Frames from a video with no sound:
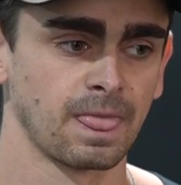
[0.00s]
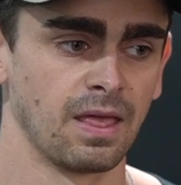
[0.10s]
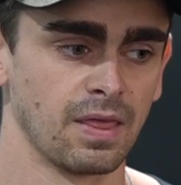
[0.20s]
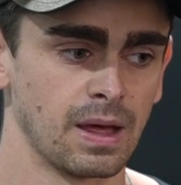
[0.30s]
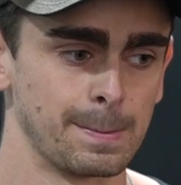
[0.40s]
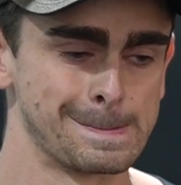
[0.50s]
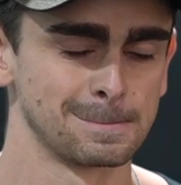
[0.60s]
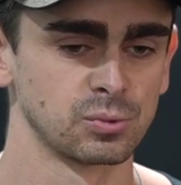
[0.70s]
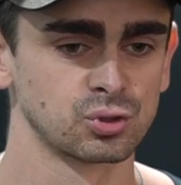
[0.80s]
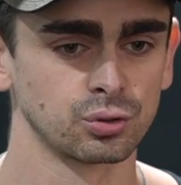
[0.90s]
and then
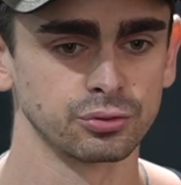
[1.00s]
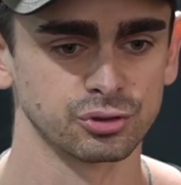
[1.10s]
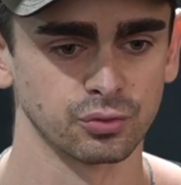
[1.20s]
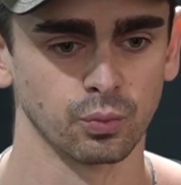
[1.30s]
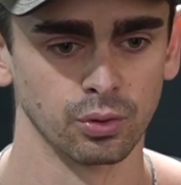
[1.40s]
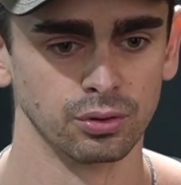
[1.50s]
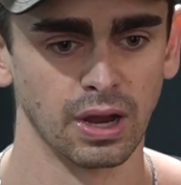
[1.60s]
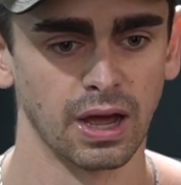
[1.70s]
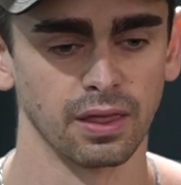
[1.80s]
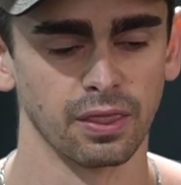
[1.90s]
shoulders were
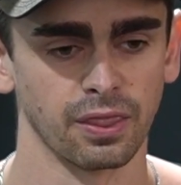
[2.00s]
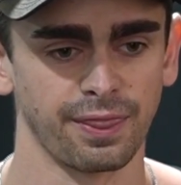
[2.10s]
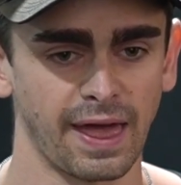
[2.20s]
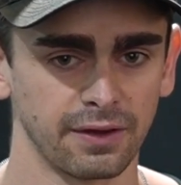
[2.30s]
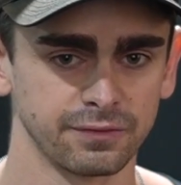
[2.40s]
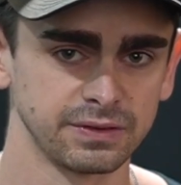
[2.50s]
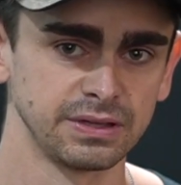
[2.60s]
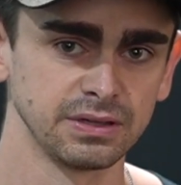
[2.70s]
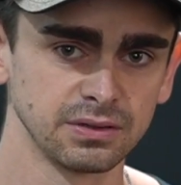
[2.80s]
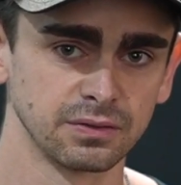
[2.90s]
not that
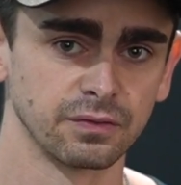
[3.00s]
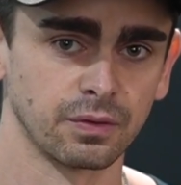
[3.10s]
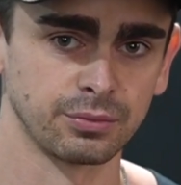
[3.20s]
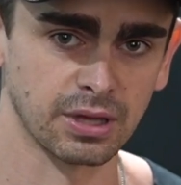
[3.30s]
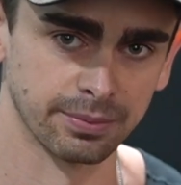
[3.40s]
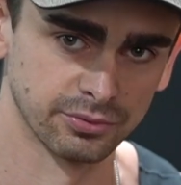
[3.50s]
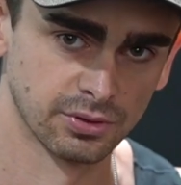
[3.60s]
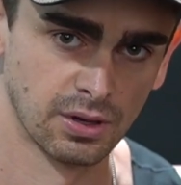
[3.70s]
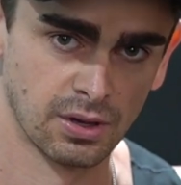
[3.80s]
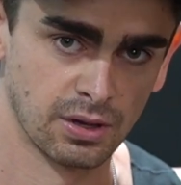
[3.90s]
fatigued from dips,
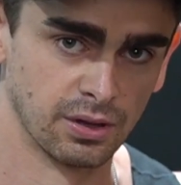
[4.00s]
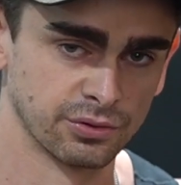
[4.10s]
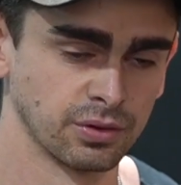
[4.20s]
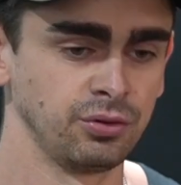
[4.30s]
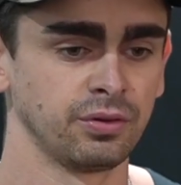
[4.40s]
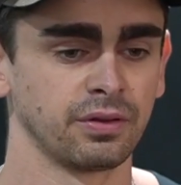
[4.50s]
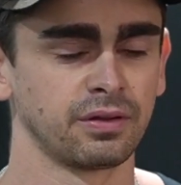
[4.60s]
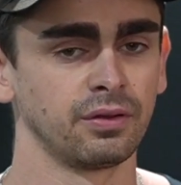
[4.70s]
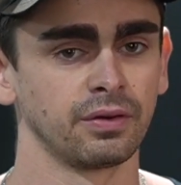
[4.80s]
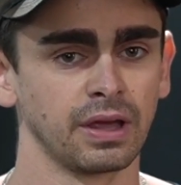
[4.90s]
and so then you can
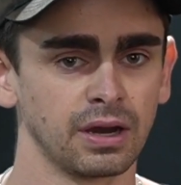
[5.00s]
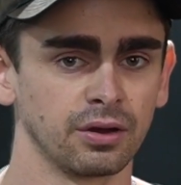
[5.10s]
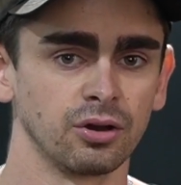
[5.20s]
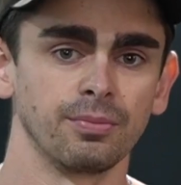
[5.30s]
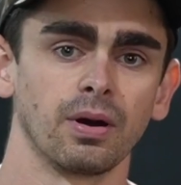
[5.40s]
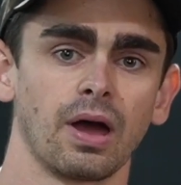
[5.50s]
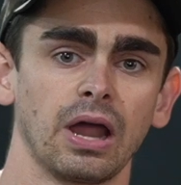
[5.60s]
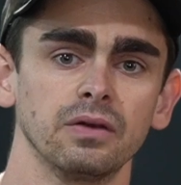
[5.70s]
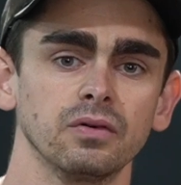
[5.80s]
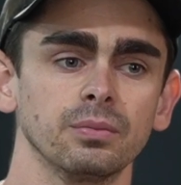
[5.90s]
still get a good amount
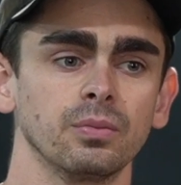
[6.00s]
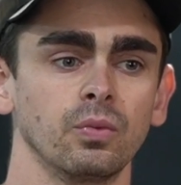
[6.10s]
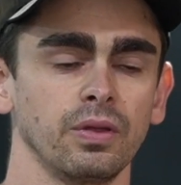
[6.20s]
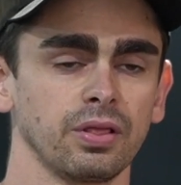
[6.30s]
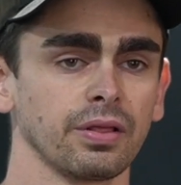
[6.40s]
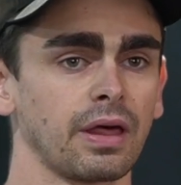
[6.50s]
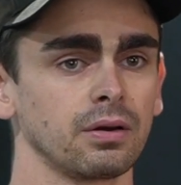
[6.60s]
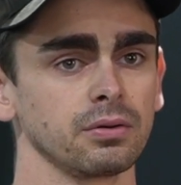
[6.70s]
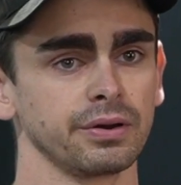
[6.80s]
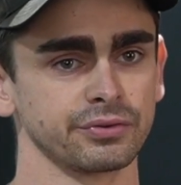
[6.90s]
out of them with the
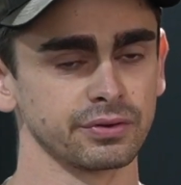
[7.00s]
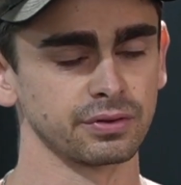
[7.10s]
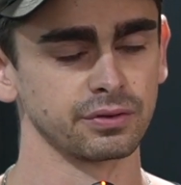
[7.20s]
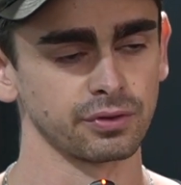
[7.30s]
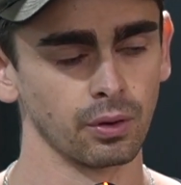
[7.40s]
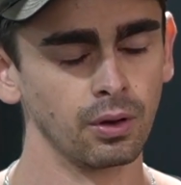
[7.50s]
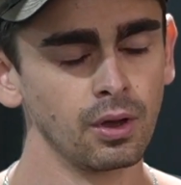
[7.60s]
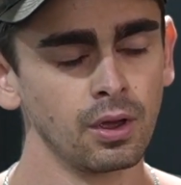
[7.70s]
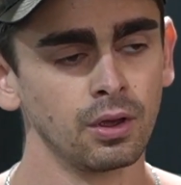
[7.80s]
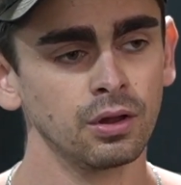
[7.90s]
lateral raises. And so
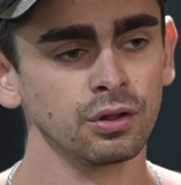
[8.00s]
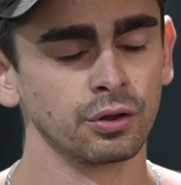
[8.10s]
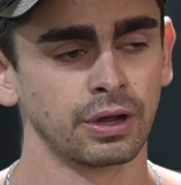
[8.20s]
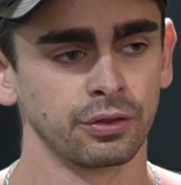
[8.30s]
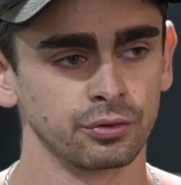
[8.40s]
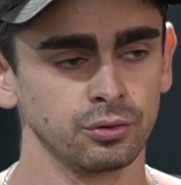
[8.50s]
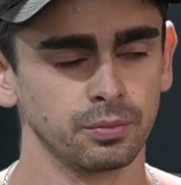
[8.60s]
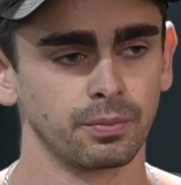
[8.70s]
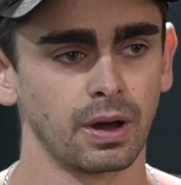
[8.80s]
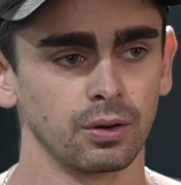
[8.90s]
looking through
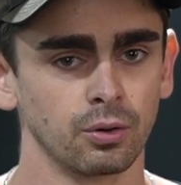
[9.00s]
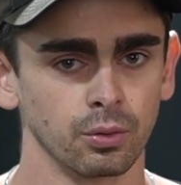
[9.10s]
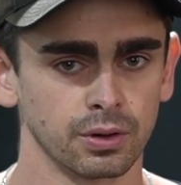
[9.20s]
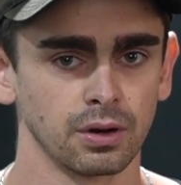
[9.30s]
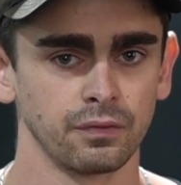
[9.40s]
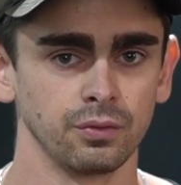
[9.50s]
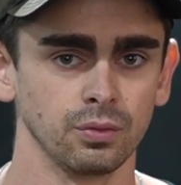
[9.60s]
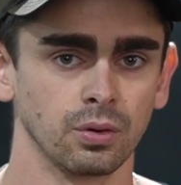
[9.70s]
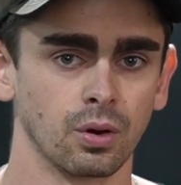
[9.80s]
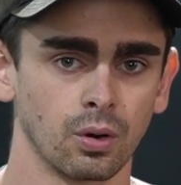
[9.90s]
my whole workout, if
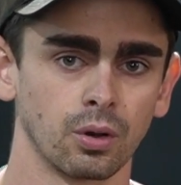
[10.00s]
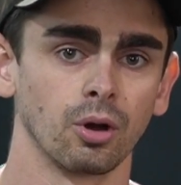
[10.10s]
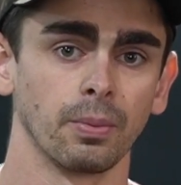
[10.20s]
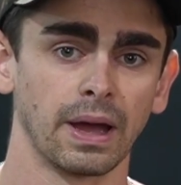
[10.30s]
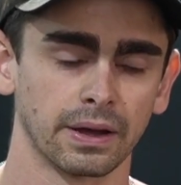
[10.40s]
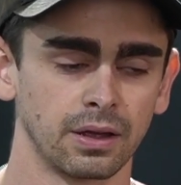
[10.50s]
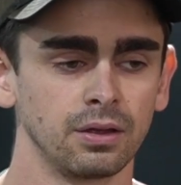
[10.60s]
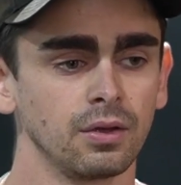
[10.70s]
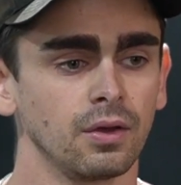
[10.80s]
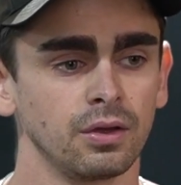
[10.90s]
you go back,
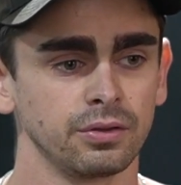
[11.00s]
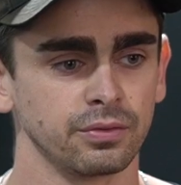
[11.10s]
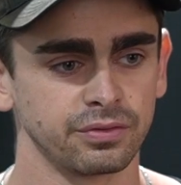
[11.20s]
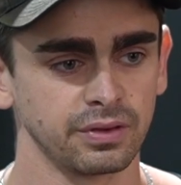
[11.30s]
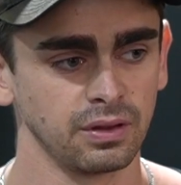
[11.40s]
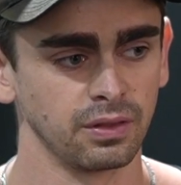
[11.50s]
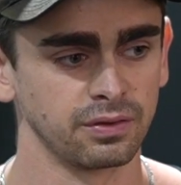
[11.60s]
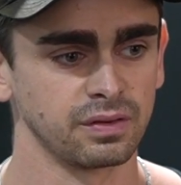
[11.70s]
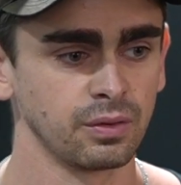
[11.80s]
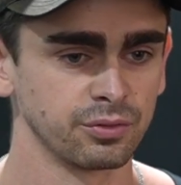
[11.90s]
you'd see the
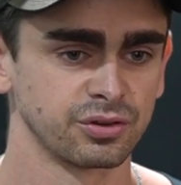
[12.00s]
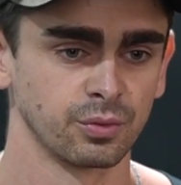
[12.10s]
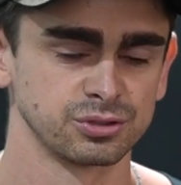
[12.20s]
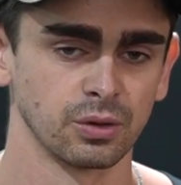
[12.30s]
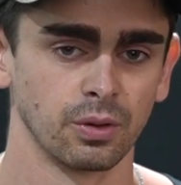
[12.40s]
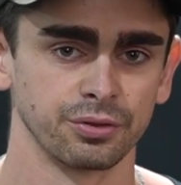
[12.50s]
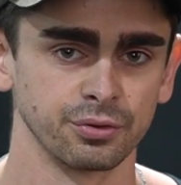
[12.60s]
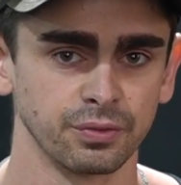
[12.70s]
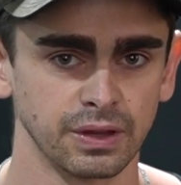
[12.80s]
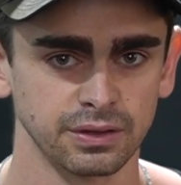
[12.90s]
sequence in which I went
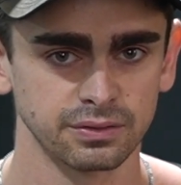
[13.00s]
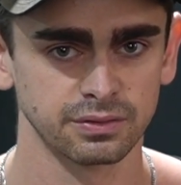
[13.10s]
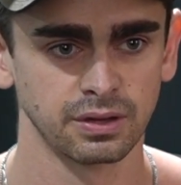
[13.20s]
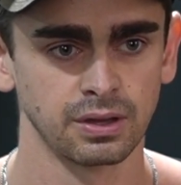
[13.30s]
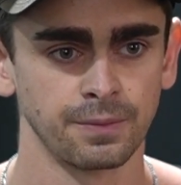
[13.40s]
through things